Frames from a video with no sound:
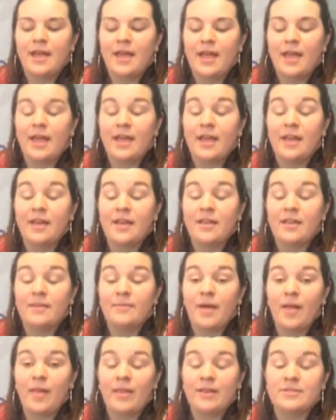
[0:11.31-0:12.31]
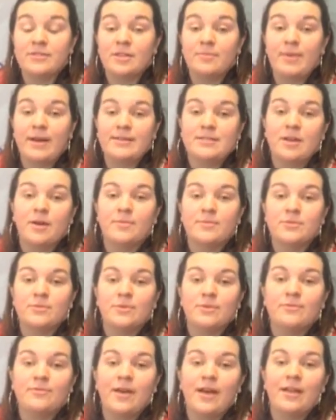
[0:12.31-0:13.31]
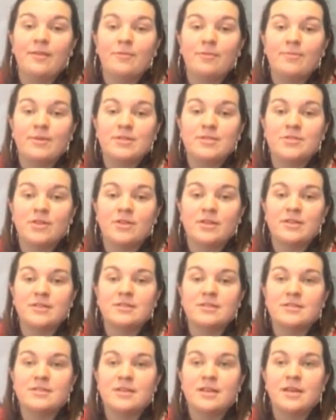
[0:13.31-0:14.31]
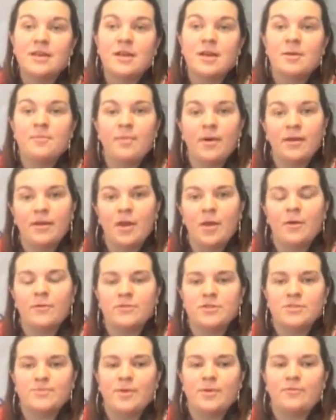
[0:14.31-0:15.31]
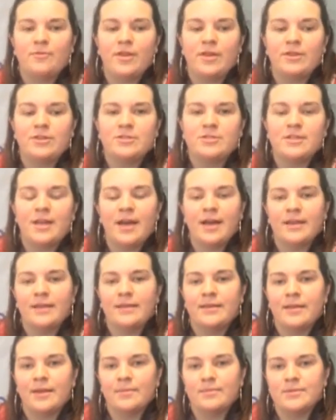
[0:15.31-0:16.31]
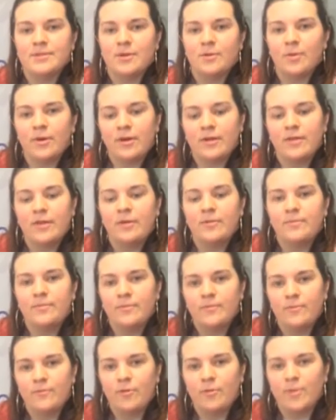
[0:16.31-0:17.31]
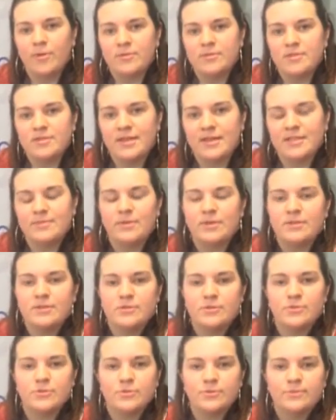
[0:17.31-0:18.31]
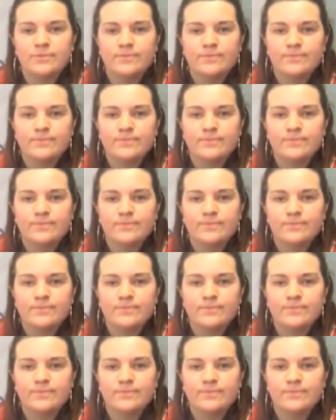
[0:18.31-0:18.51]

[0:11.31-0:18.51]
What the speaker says: I initially picked it up so it would fit in with my studies, but now I've just about finished and I'm still working there for about 6 months or so.